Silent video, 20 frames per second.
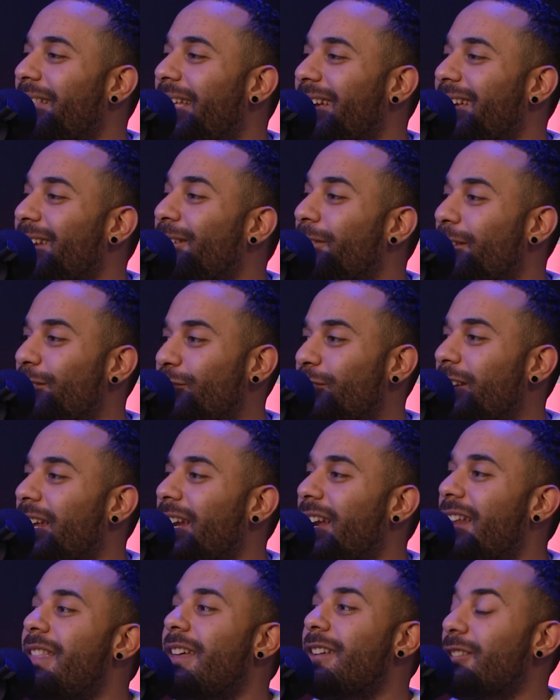like envision
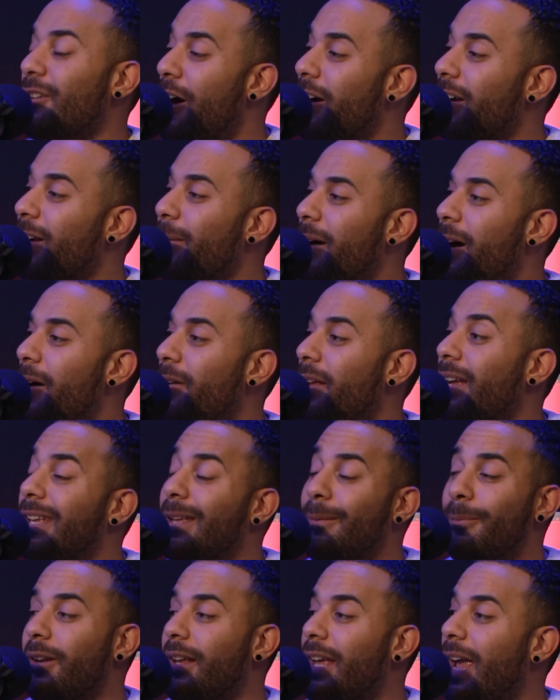it and then talk about it and
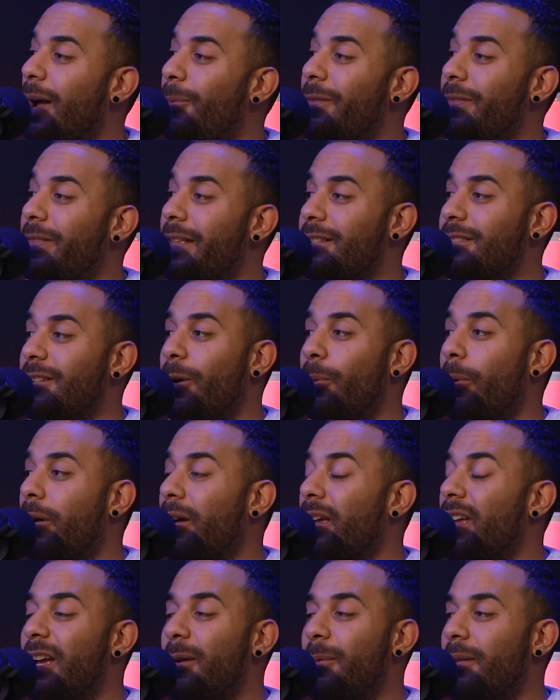communicate when things are
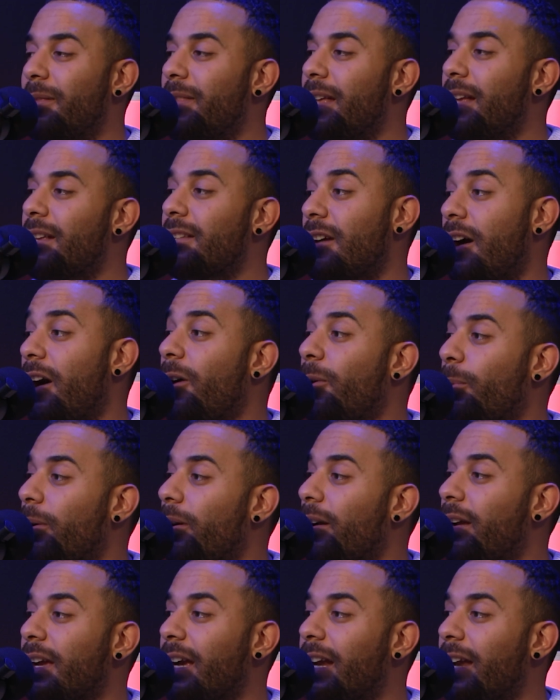working and when things aren't working.